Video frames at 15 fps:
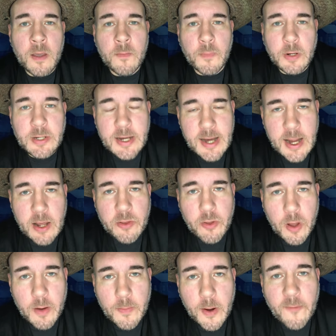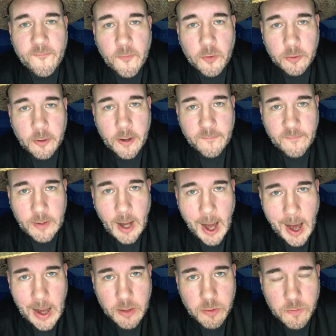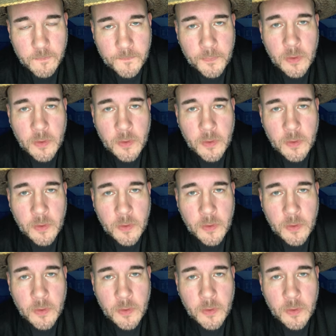But today is all about photographing hats.